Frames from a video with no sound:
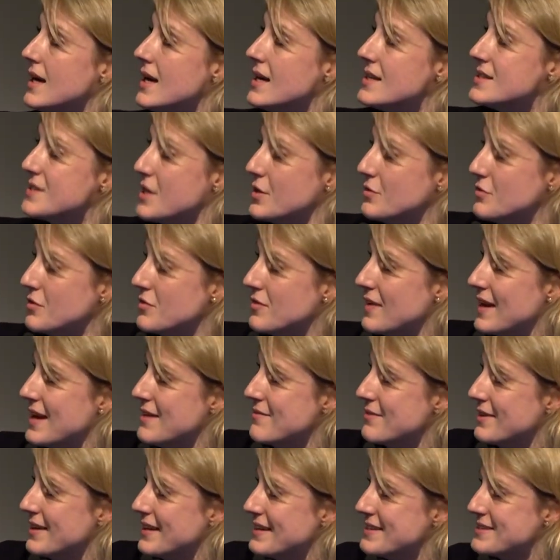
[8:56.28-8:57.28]
So for
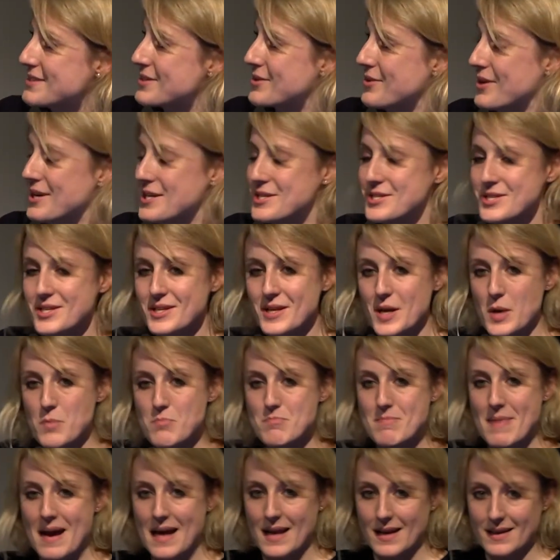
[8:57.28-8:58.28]
flavour integration
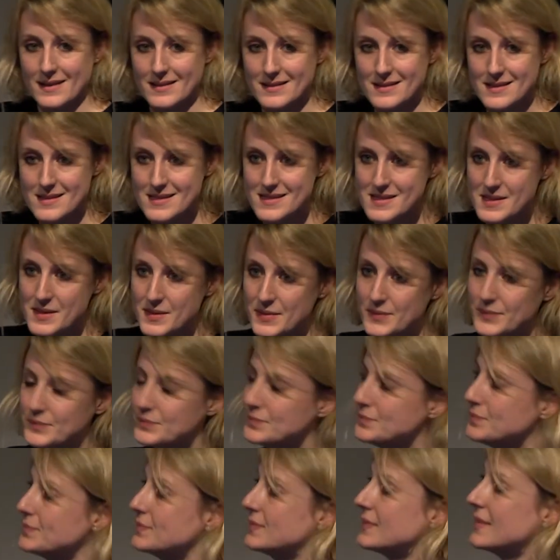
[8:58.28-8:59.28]
and balance,
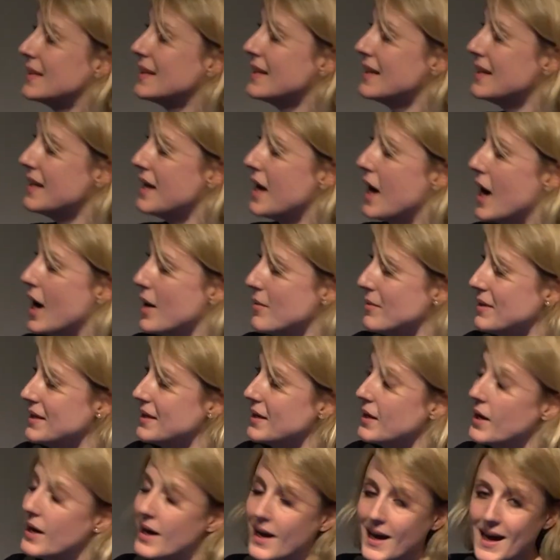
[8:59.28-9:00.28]
I
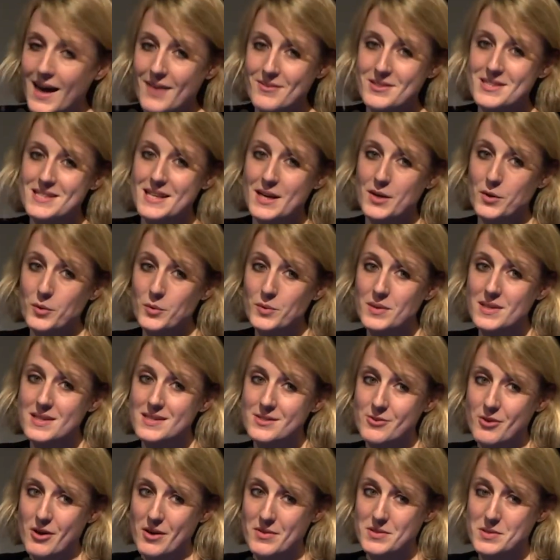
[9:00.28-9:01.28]
mean, I have to say all
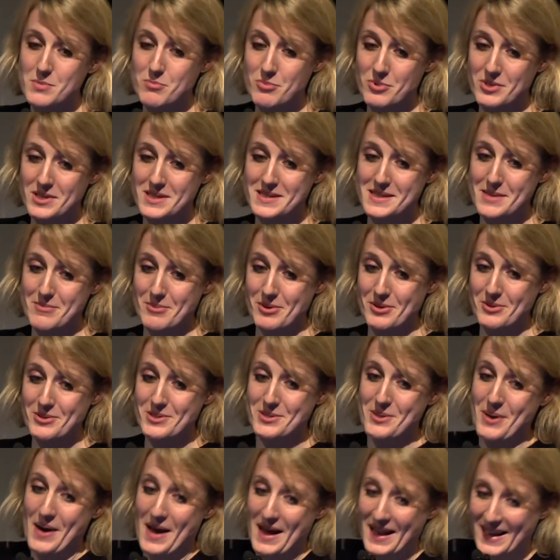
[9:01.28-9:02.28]
these graphs are pretty similar
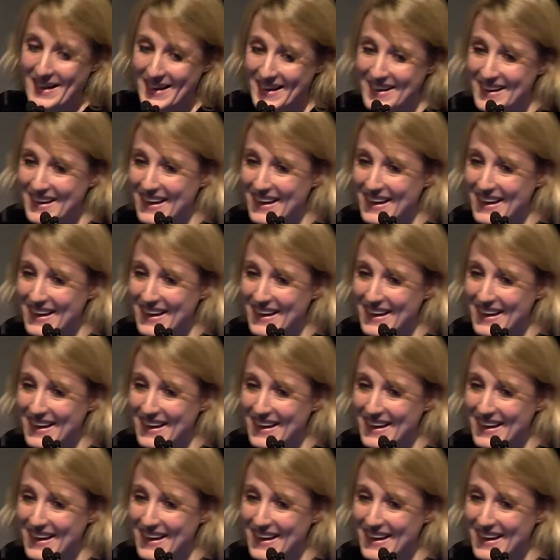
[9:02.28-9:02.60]
as well,